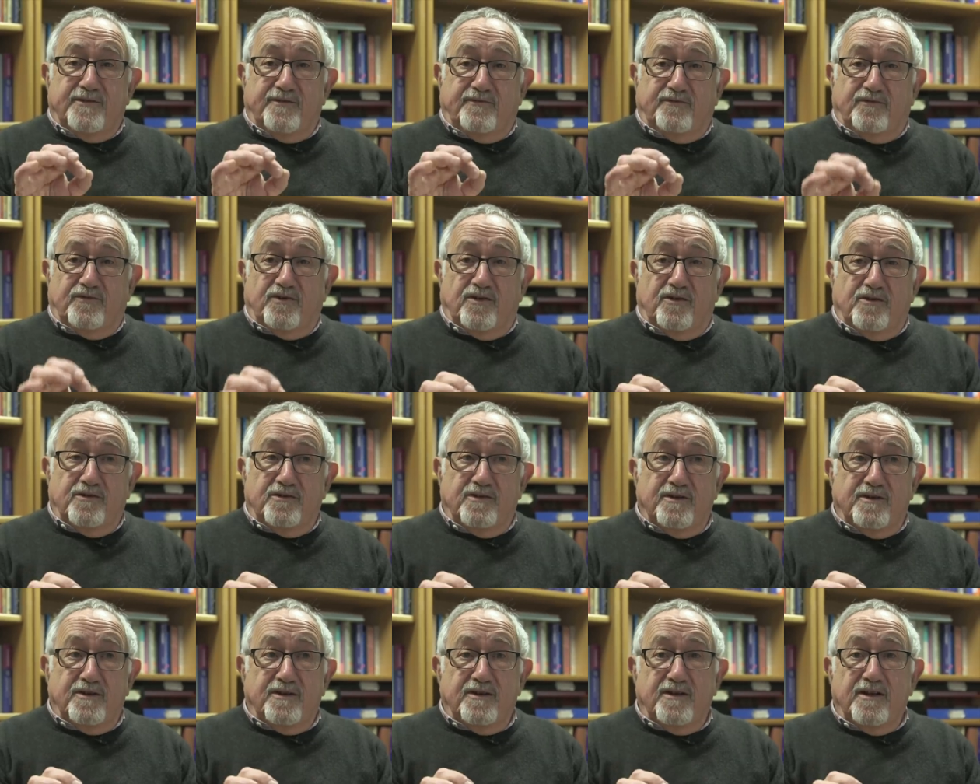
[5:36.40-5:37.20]
the
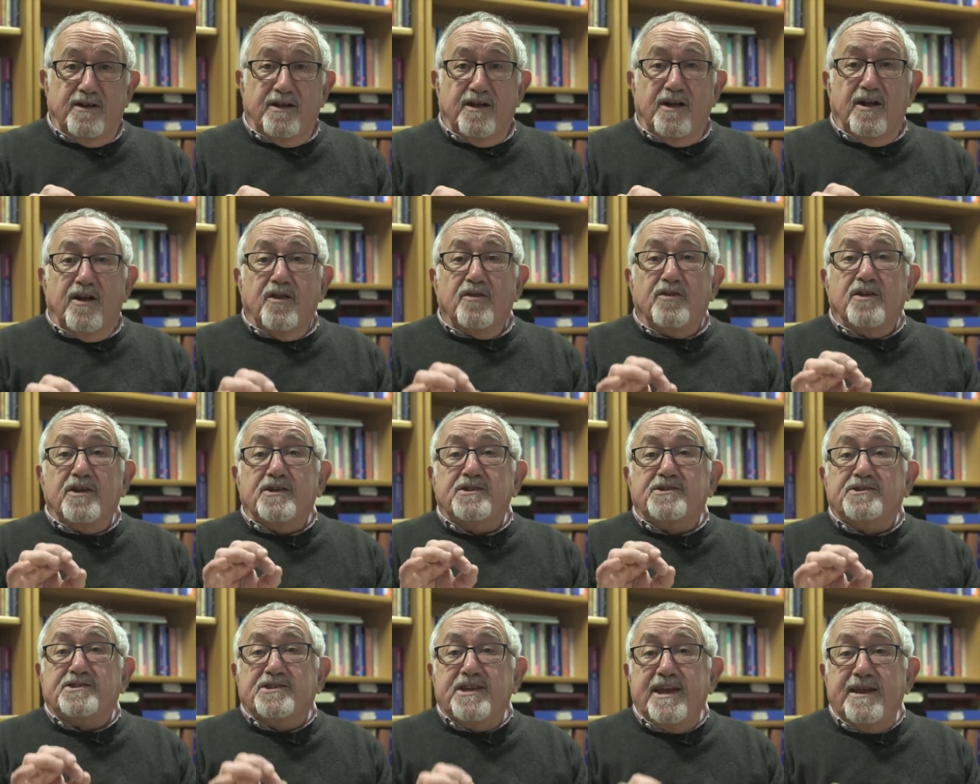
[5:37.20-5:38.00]
frog
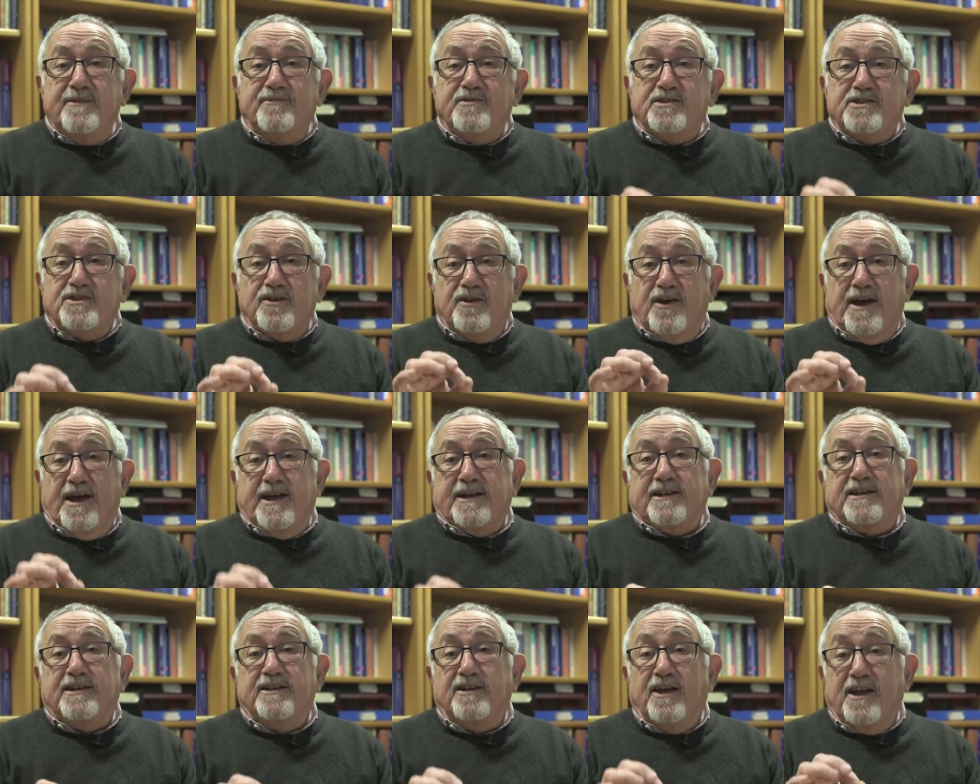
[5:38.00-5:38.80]
that seems to
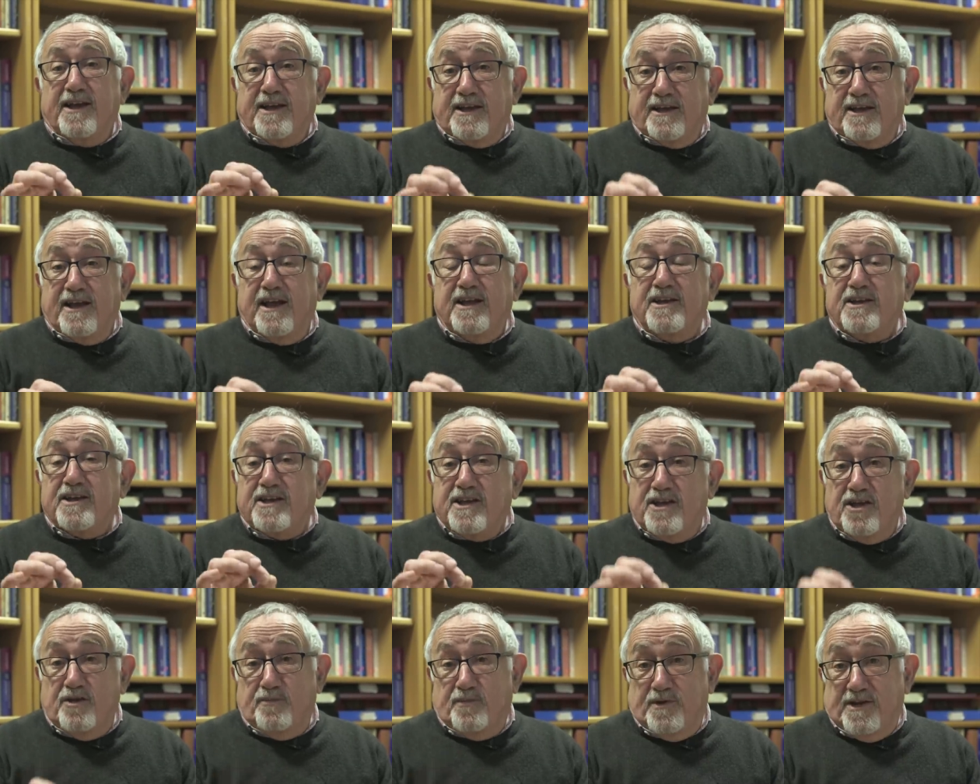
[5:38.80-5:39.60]
act like an
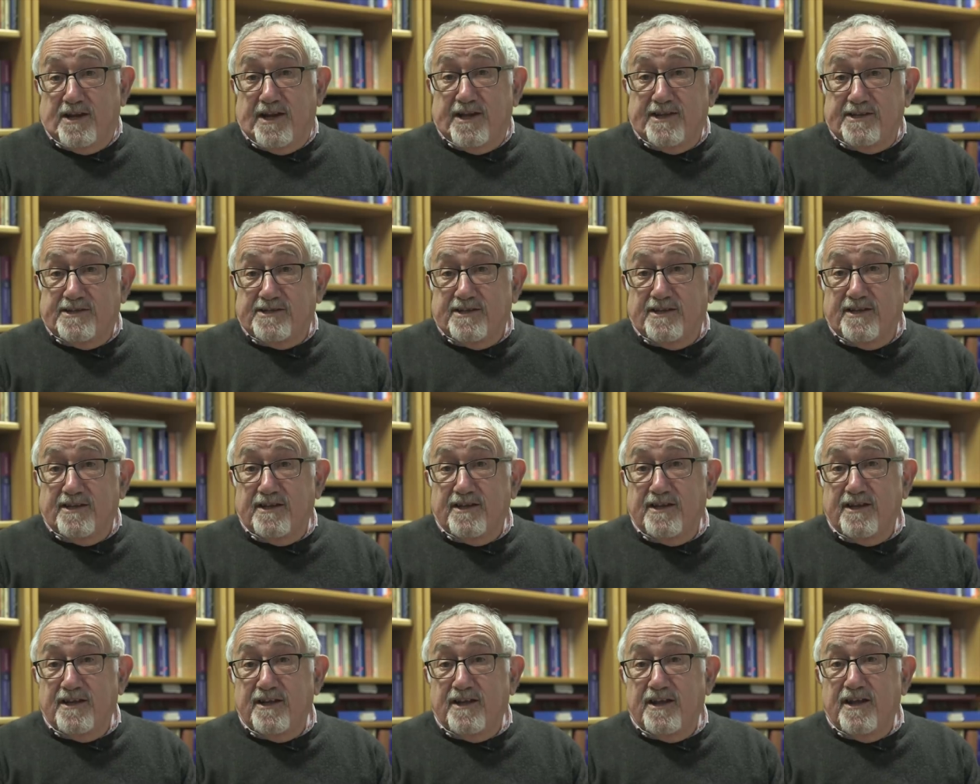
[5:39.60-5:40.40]
accumulator.
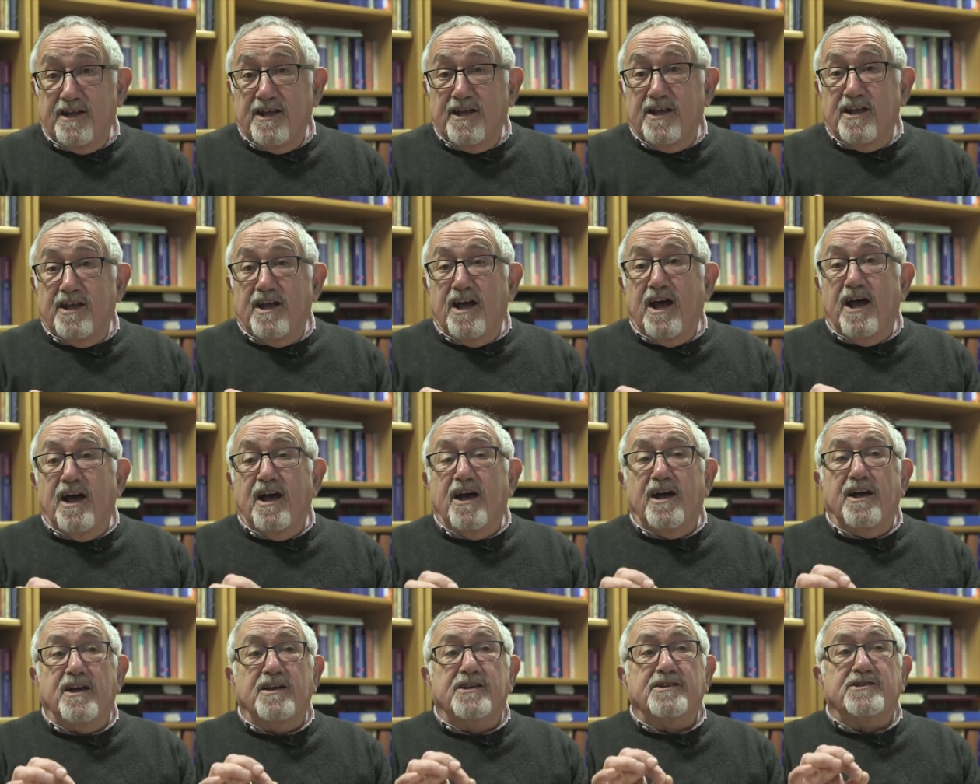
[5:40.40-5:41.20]

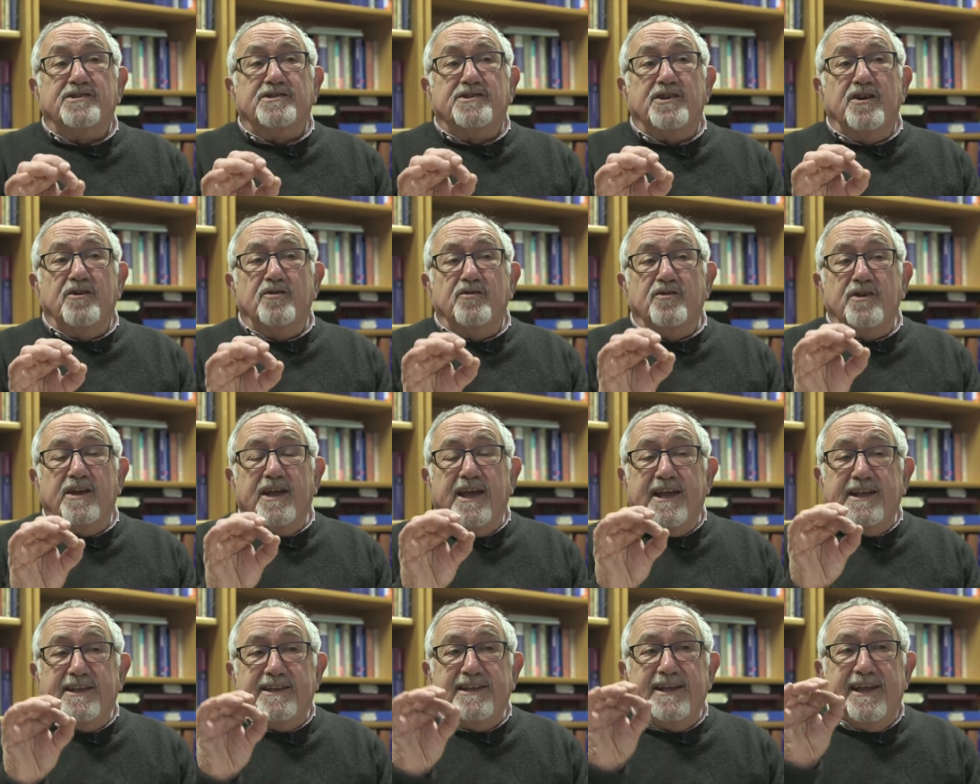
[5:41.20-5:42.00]
Uh, so
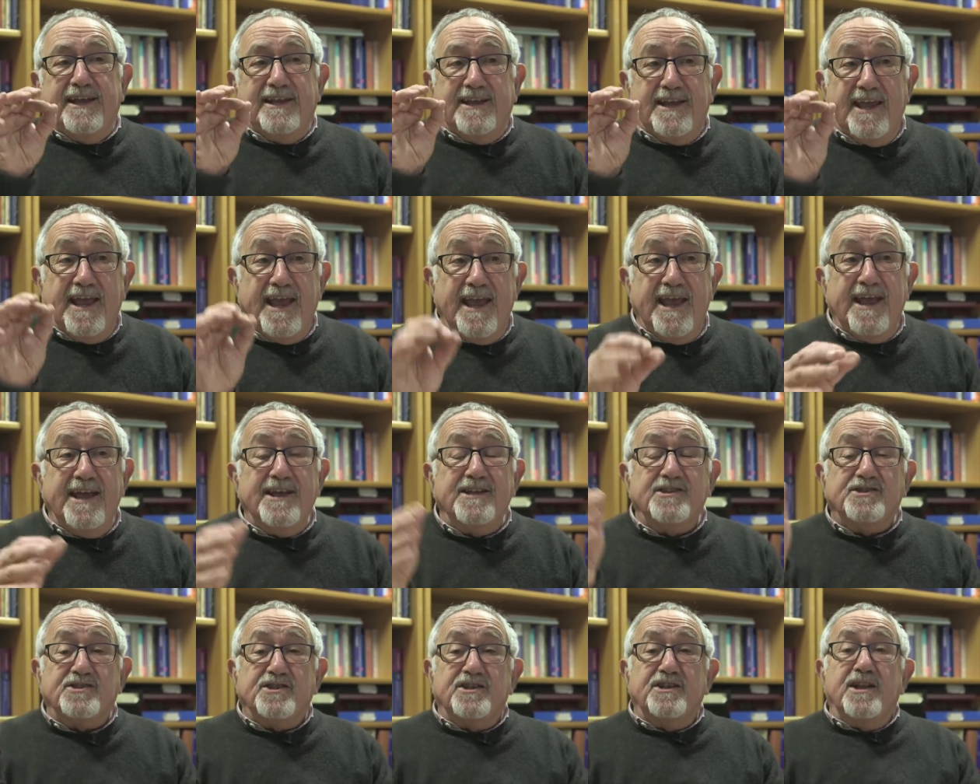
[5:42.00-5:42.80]
it, it
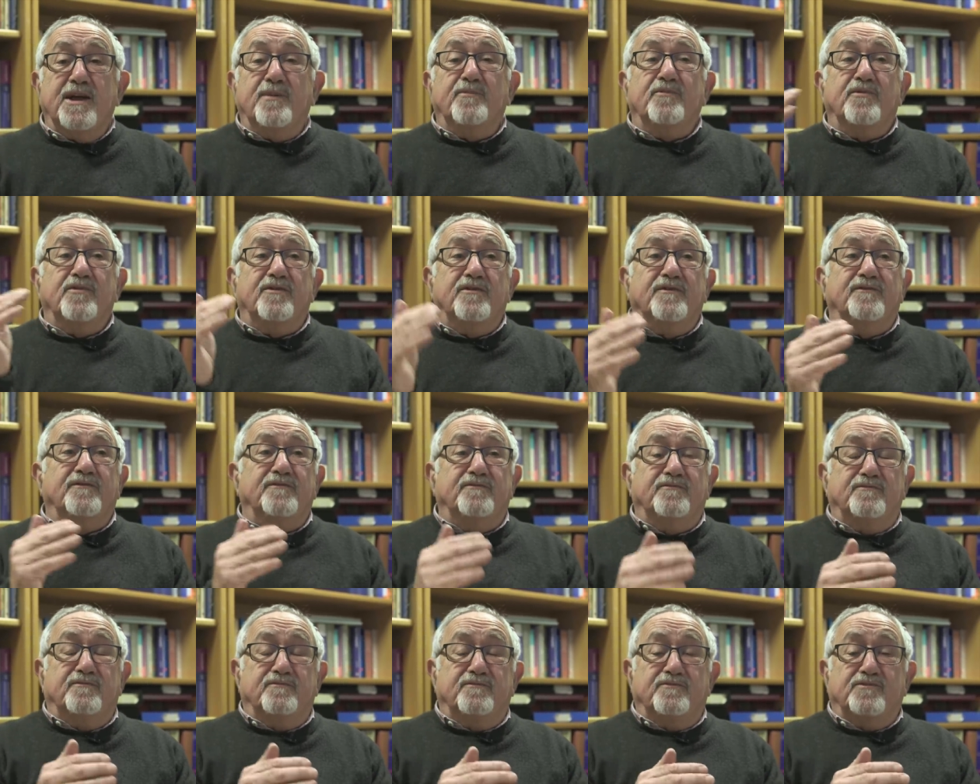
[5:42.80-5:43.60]
hears the number of
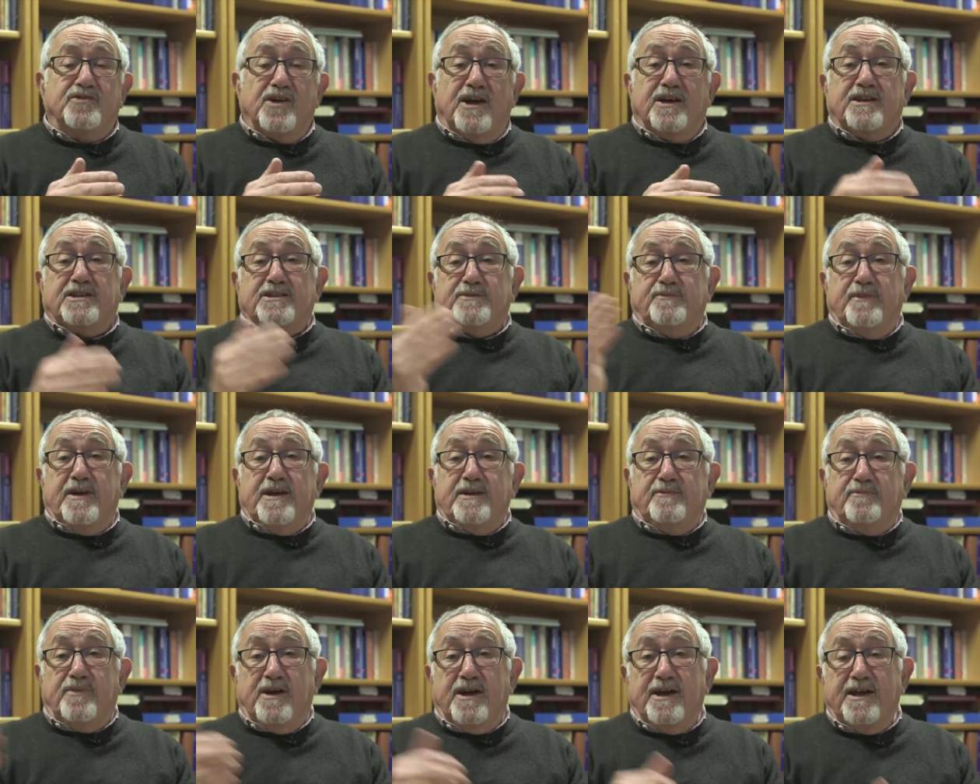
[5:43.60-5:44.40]
chucks
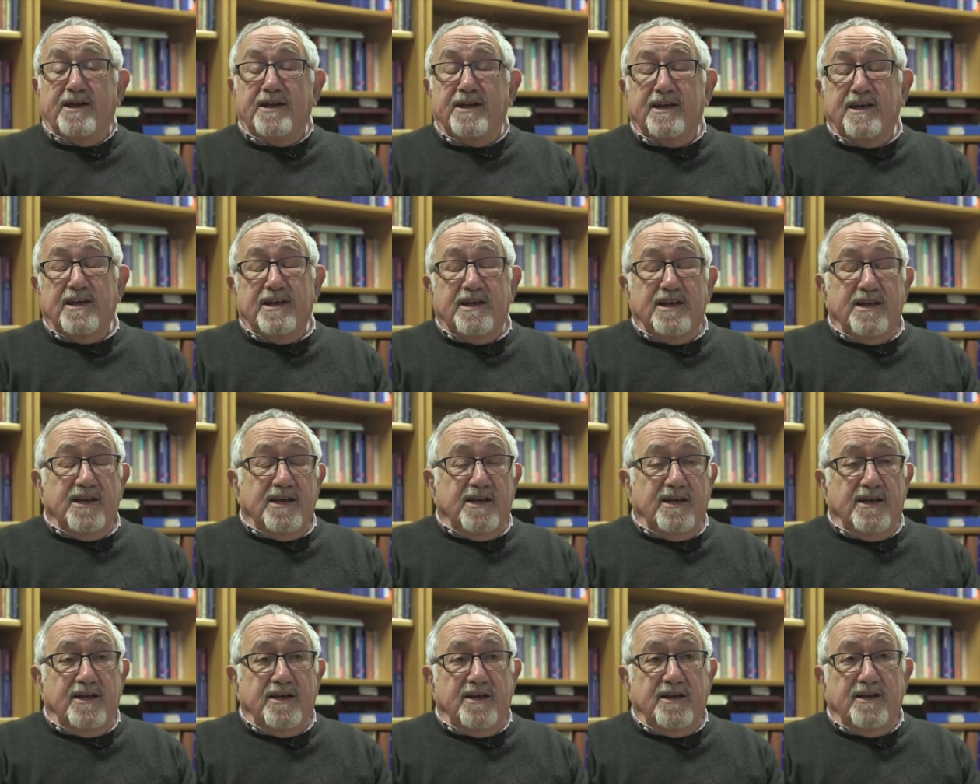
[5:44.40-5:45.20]
made by
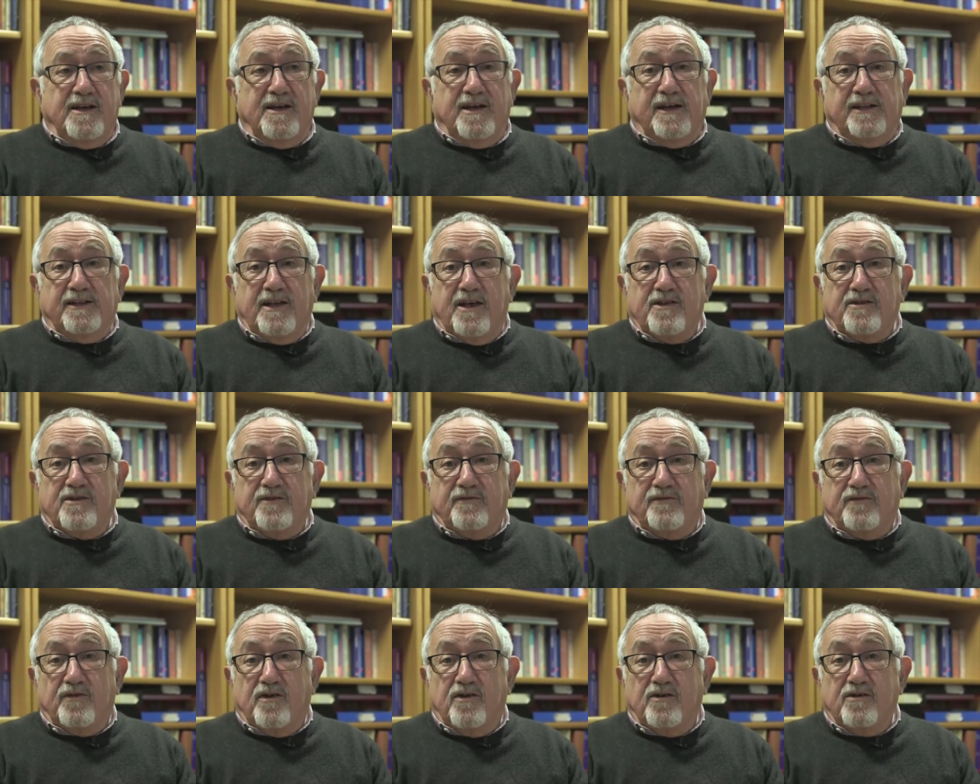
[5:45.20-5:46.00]
uh, another
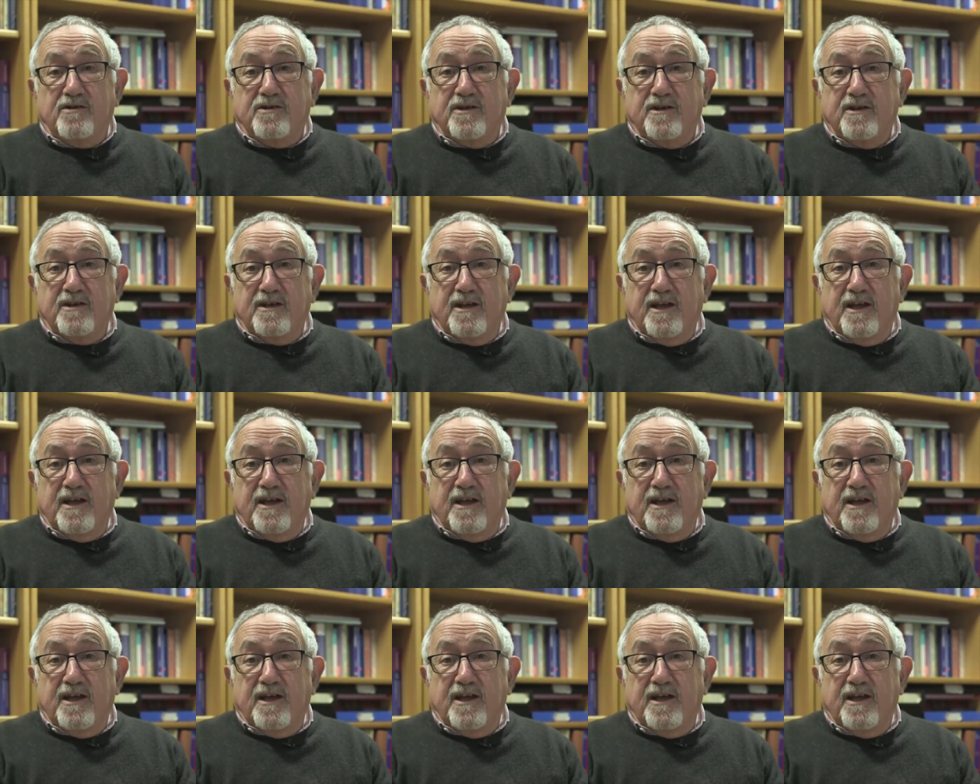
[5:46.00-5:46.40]
frog